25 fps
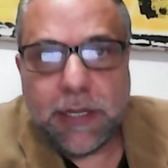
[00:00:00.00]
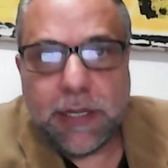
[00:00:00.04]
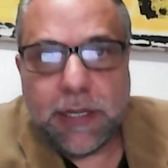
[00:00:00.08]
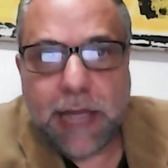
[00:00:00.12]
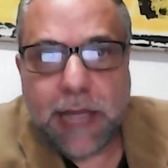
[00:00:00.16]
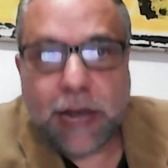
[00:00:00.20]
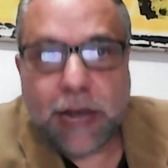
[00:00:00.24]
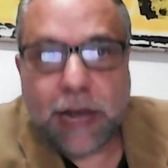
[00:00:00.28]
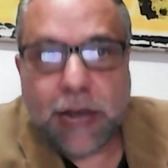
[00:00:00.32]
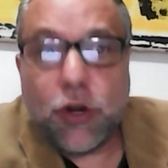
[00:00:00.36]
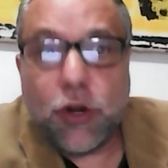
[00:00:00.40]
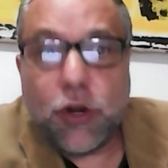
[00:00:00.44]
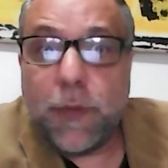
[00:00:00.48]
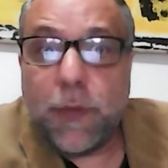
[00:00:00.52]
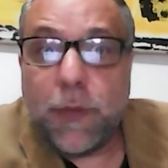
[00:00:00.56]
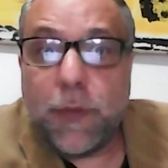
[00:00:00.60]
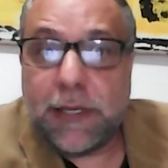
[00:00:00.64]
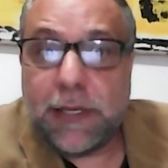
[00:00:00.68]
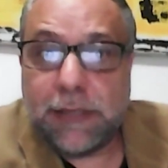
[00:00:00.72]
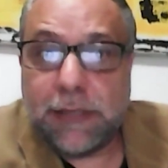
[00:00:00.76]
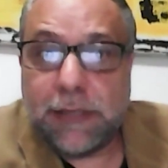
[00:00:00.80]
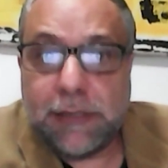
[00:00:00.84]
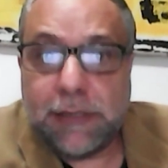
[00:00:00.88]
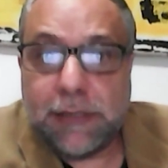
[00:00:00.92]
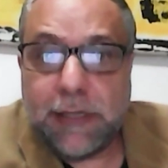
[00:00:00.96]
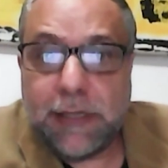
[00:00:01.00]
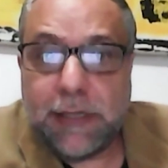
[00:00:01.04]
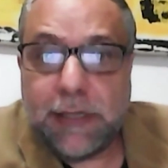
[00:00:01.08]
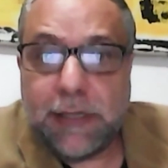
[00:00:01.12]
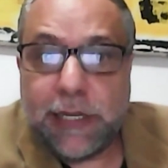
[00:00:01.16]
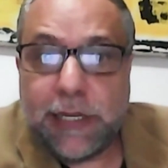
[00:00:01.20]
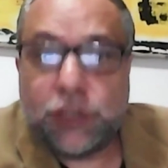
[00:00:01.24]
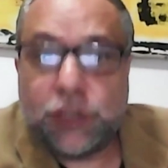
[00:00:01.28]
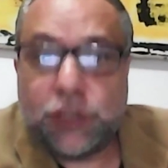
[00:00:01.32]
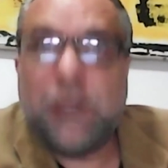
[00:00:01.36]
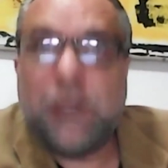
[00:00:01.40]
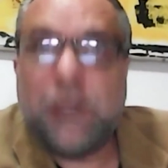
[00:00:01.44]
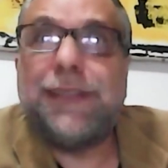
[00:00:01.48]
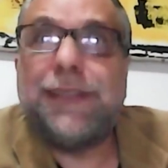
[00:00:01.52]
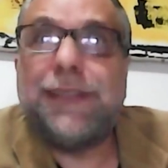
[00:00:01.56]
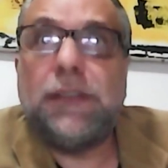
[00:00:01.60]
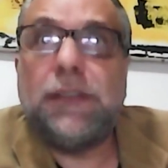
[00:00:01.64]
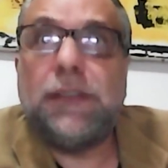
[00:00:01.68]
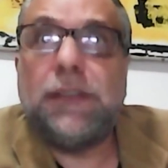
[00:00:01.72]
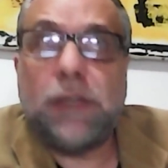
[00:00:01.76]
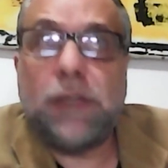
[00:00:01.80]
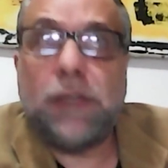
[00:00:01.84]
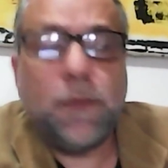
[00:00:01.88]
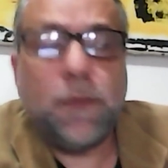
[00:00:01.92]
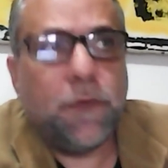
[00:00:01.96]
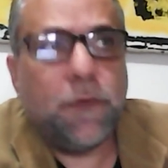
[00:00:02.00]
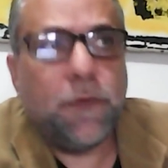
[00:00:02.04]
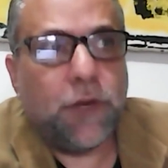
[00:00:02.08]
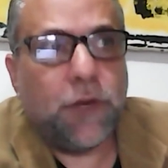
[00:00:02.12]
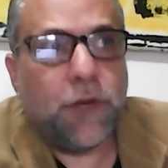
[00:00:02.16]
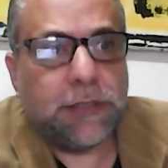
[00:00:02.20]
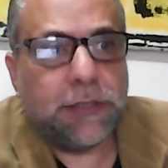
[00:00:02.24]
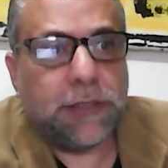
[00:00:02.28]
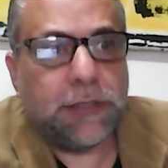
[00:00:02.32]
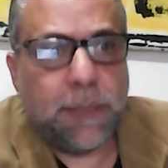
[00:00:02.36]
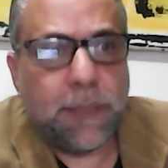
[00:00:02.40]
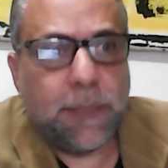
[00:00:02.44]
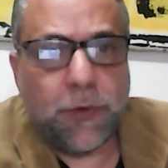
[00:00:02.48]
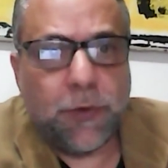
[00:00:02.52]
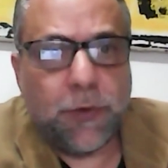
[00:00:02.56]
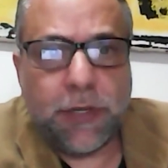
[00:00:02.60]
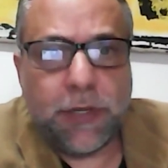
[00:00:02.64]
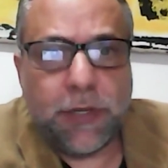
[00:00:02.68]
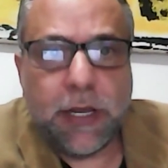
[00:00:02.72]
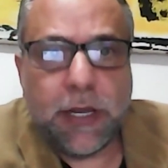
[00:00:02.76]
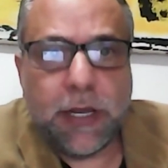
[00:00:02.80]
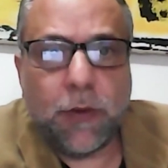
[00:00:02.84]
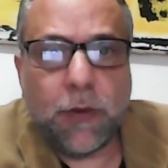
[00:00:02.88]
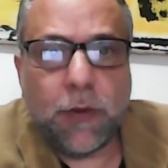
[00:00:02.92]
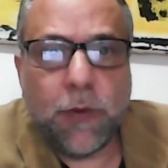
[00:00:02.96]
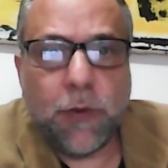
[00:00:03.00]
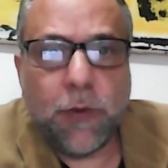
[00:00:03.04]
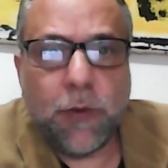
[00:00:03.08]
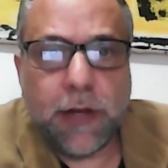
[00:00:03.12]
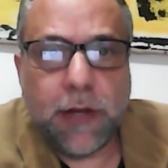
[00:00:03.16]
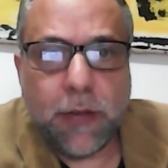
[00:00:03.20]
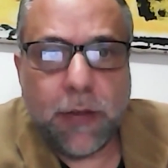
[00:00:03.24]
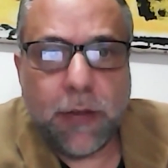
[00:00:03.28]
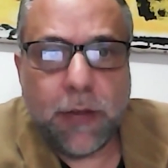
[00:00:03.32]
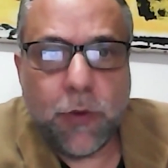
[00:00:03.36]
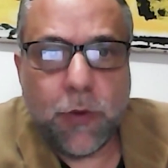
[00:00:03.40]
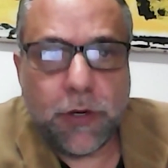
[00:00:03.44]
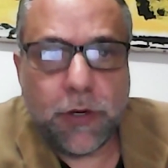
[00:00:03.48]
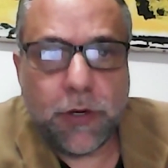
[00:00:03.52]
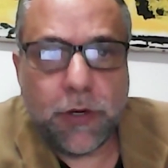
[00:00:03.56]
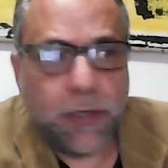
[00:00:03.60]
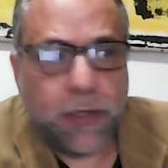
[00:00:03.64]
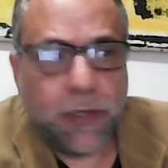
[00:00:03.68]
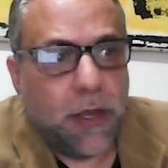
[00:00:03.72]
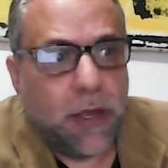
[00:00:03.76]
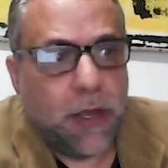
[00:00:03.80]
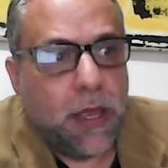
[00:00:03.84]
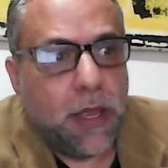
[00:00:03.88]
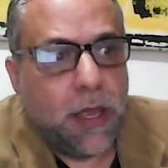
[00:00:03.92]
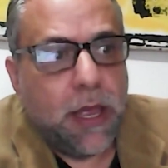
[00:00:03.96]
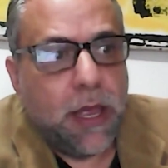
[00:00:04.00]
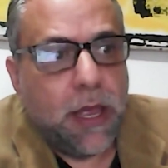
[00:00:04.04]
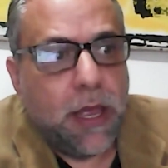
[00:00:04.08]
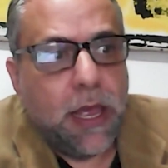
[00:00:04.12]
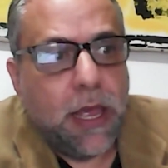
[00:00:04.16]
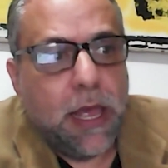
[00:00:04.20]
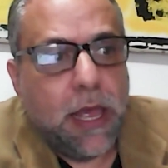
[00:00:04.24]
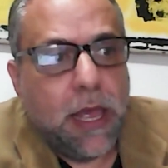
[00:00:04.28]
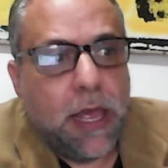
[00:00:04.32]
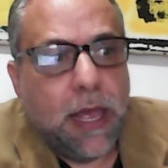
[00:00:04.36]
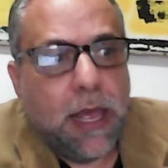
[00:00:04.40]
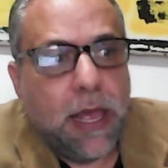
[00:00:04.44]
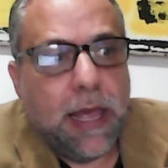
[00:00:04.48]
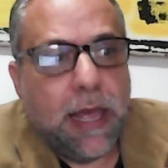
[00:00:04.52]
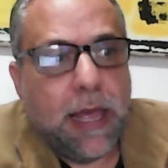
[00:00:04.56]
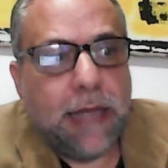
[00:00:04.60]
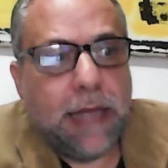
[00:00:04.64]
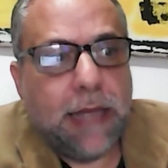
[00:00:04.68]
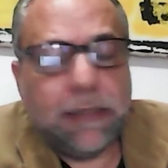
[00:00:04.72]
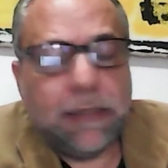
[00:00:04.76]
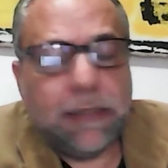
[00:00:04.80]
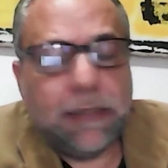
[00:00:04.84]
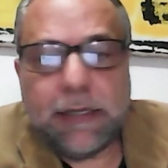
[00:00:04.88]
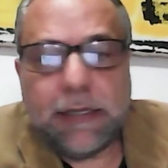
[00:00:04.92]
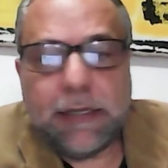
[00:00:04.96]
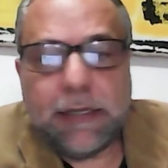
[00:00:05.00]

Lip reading: economic national system, for example, here where I work. And